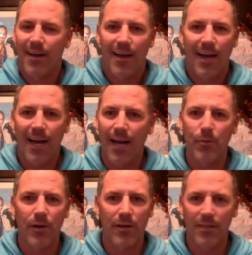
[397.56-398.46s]
I
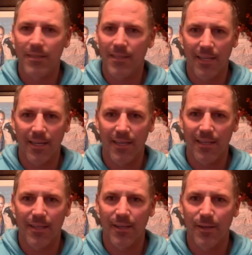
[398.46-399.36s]
bought into that.
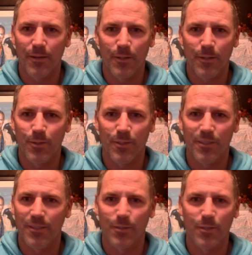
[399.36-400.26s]
It
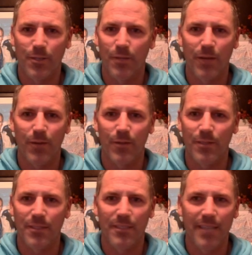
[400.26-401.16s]
was something I was
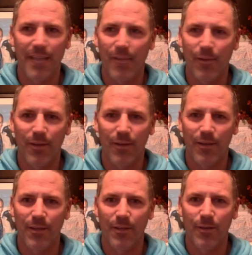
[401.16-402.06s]
never going to
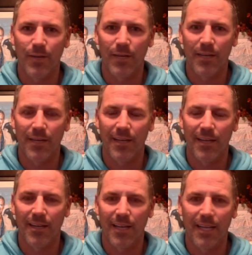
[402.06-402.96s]
do.
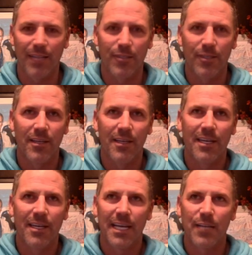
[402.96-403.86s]
And
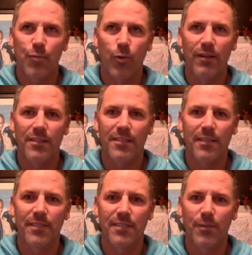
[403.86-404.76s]
as relative
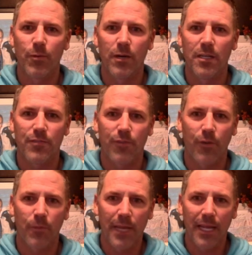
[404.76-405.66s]
as it was for
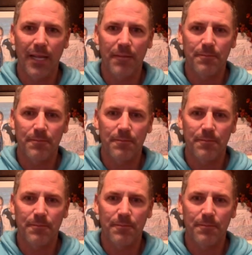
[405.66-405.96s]
me